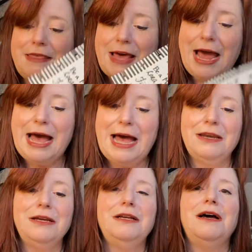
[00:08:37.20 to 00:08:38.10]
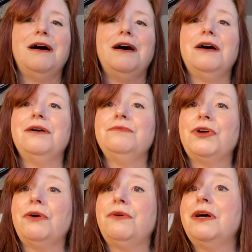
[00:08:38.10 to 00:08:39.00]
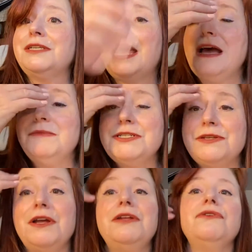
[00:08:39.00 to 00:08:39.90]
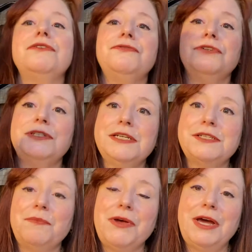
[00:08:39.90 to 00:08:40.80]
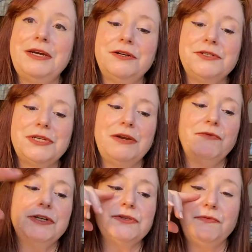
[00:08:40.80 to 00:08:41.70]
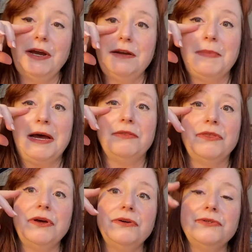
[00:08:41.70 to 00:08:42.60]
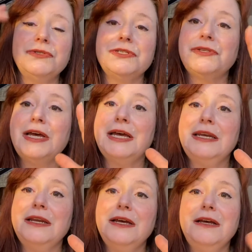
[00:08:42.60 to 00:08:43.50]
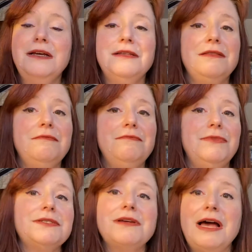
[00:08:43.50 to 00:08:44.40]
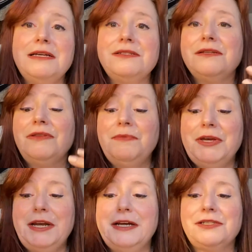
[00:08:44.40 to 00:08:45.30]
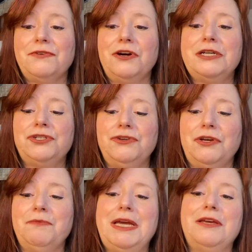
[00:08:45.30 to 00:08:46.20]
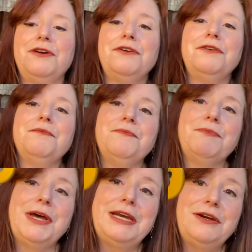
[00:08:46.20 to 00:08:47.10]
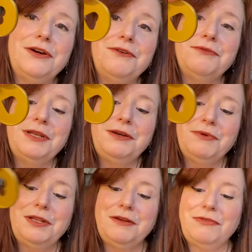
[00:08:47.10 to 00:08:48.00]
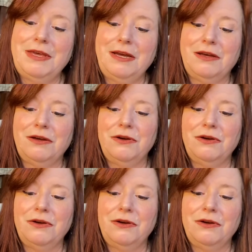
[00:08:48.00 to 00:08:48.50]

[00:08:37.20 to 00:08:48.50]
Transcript: that, go on to Amazon and look for disc binders. And what's great about those is then the sky's the limit as far as you can make your binder really, really thick